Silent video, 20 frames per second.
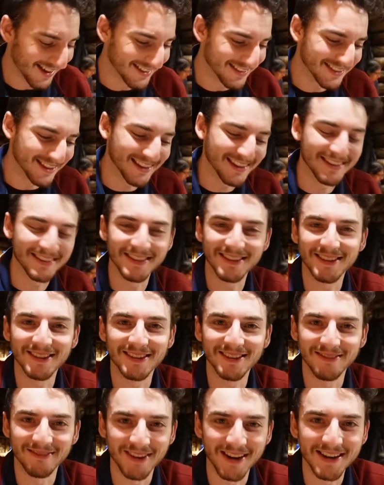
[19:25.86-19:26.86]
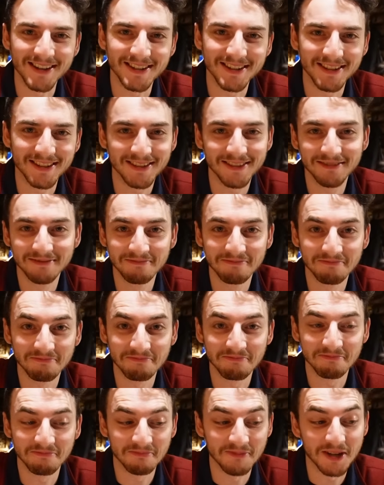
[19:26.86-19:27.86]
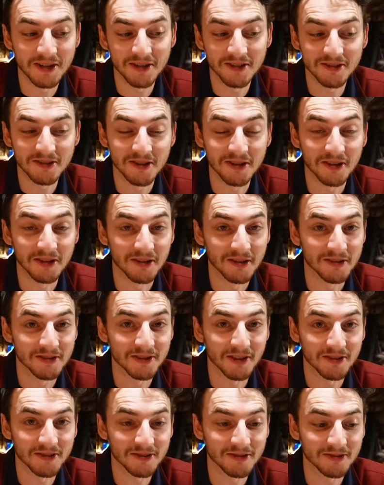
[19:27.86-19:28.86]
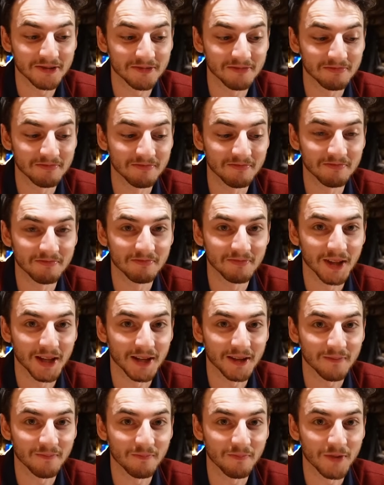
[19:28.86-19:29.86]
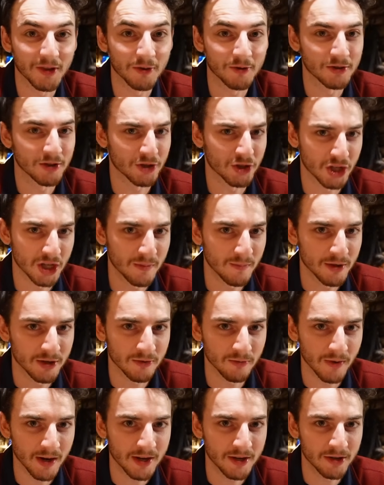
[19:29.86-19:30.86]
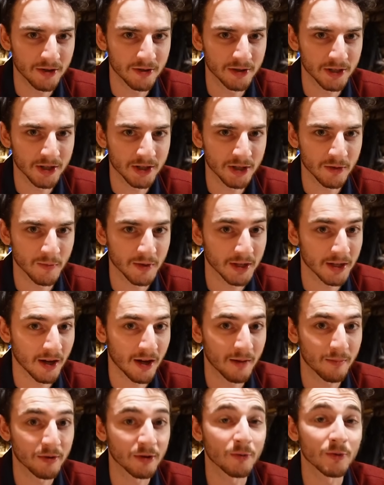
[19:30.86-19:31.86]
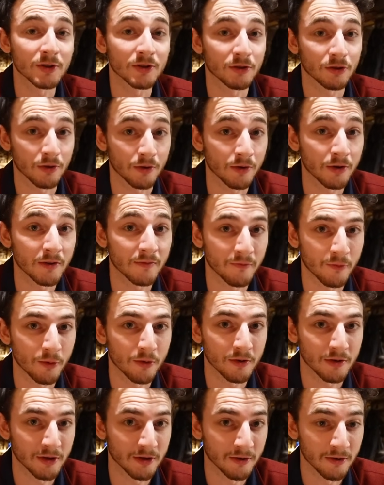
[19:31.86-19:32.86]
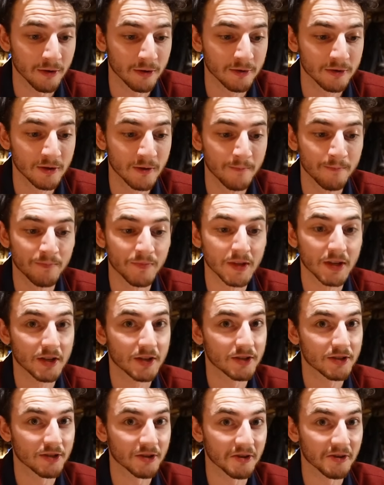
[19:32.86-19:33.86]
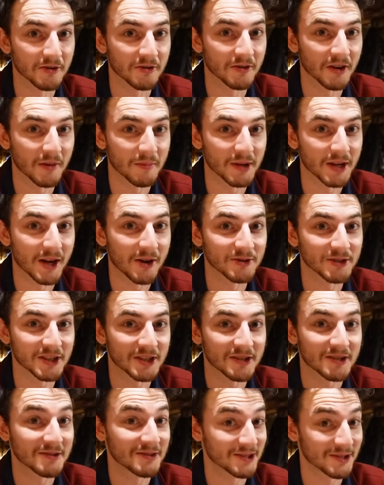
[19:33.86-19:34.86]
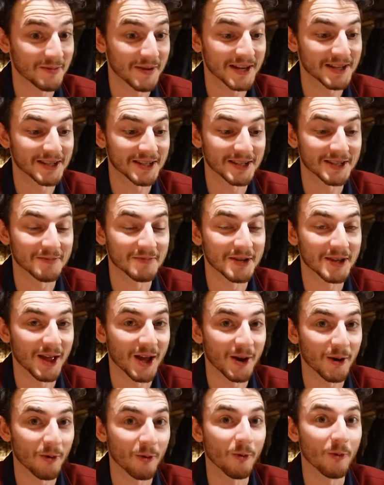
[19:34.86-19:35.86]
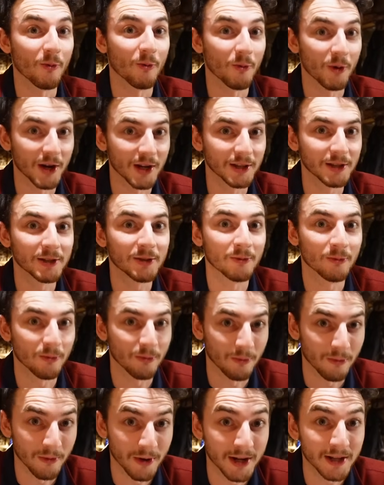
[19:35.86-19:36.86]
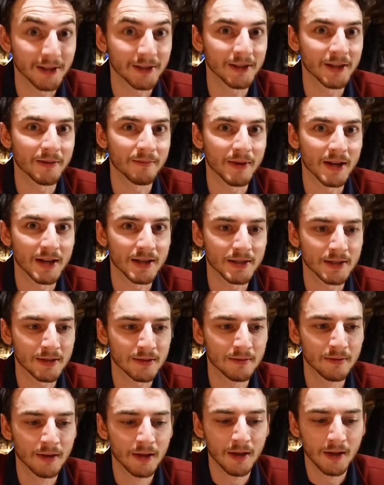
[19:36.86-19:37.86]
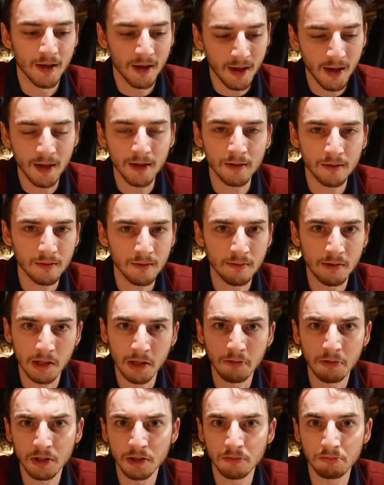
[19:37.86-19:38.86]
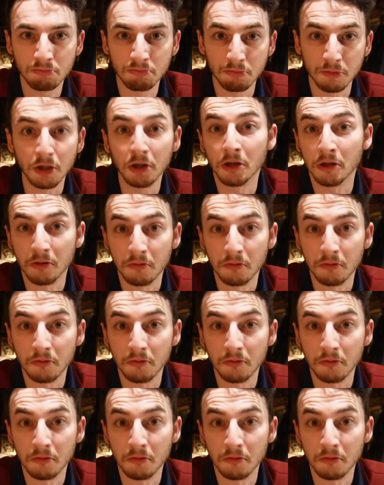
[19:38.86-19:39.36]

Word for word: and then the reindeer. Reindeer is good. It was also like it was the cheapest reindeer dish that we got, but it was 34 euros. So I mean, I was expecting it to be like really, really amazing. And it was good.